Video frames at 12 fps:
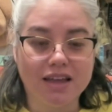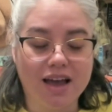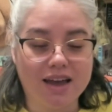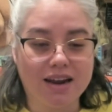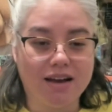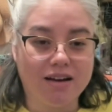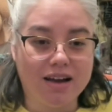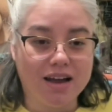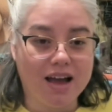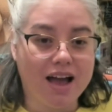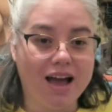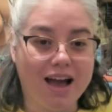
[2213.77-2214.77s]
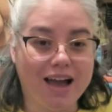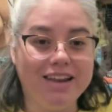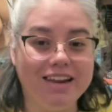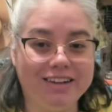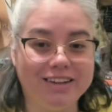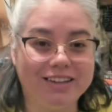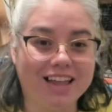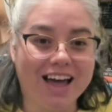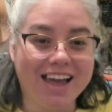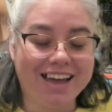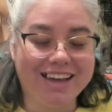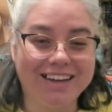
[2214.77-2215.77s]
and I need to
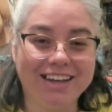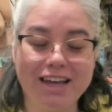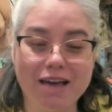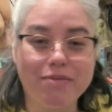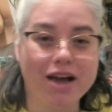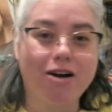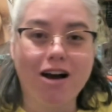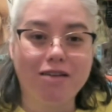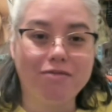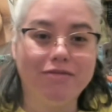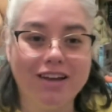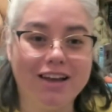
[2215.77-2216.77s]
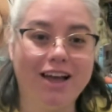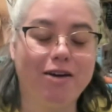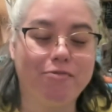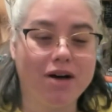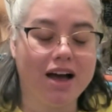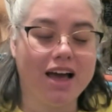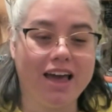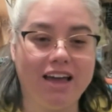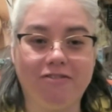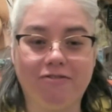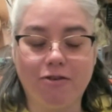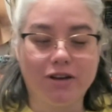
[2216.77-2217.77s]
like get back on
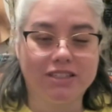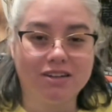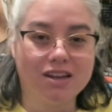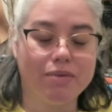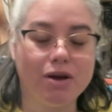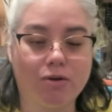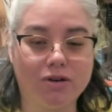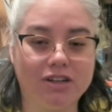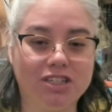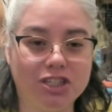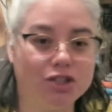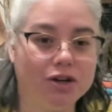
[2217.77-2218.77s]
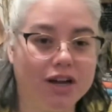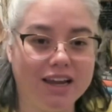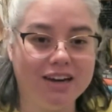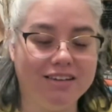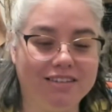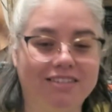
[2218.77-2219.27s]
my focus on Tommy Orange train.